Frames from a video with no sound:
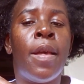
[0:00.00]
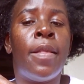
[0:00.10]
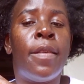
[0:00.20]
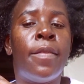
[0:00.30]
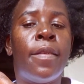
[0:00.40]

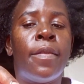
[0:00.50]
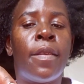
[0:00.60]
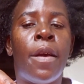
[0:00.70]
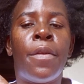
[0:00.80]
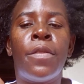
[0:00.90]
This is
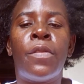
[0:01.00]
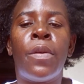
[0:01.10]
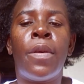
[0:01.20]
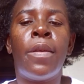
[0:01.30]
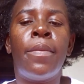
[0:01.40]
carrot
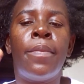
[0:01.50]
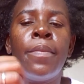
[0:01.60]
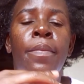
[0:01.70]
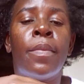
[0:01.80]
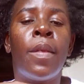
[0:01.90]
oil.
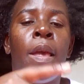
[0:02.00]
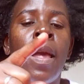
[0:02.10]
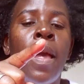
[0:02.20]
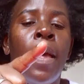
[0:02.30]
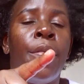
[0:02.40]

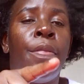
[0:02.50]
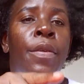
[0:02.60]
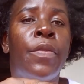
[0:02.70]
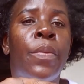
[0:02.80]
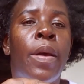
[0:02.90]
And
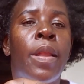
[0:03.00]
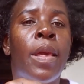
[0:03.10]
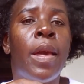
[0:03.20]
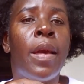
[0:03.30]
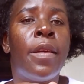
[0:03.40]
this one
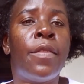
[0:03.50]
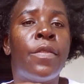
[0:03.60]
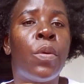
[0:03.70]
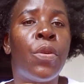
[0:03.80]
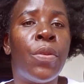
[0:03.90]
here
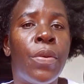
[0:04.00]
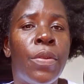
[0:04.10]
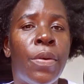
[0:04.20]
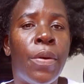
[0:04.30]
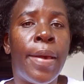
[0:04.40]
is
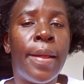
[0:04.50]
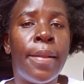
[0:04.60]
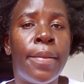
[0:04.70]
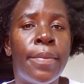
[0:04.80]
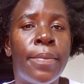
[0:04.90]
onion
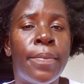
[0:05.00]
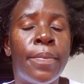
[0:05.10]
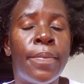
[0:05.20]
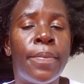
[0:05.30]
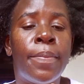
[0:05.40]
oil.
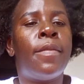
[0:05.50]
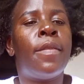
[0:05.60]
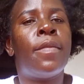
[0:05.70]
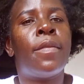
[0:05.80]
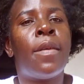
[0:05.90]
This
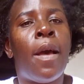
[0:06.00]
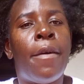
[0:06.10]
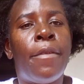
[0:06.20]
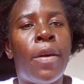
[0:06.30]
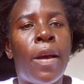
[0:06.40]
is
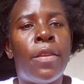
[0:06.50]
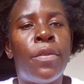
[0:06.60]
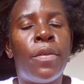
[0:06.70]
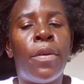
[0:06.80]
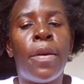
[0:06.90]

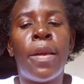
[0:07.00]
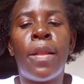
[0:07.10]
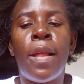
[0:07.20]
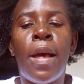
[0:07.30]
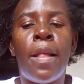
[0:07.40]
avocado
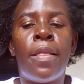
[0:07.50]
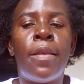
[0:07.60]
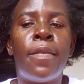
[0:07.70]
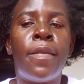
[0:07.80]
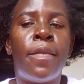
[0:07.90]
oil and
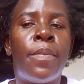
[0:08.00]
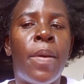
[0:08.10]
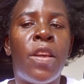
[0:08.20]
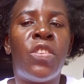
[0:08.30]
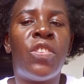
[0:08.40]
this is
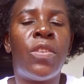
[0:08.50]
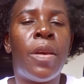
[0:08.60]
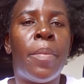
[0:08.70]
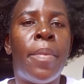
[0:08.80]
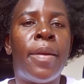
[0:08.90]
my
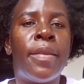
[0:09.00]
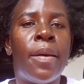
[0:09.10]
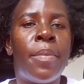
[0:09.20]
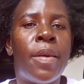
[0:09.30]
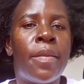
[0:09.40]
shea
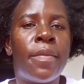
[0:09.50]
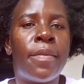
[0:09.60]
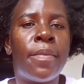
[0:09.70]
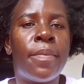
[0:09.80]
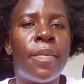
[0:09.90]
butter
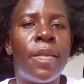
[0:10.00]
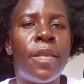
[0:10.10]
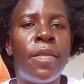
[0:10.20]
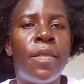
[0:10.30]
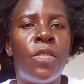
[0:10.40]
mix.
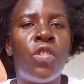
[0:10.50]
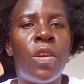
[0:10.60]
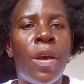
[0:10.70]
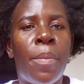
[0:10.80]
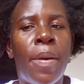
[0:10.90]
This is
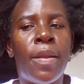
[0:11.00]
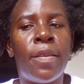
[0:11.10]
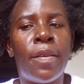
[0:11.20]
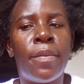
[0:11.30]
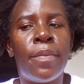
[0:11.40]
shea
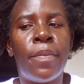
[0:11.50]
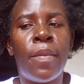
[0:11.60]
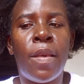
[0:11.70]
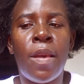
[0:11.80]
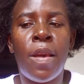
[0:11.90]
butter.
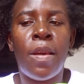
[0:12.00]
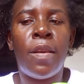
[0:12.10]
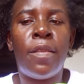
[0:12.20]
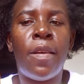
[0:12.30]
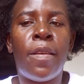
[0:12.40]

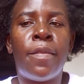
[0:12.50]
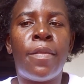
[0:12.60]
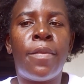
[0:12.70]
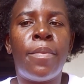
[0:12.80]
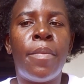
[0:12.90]
It
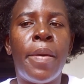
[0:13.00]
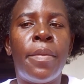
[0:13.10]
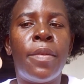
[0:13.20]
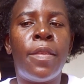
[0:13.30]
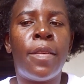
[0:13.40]
has
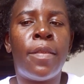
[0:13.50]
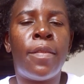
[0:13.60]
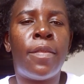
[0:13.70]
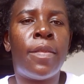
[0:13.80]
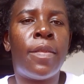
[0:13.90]
melted.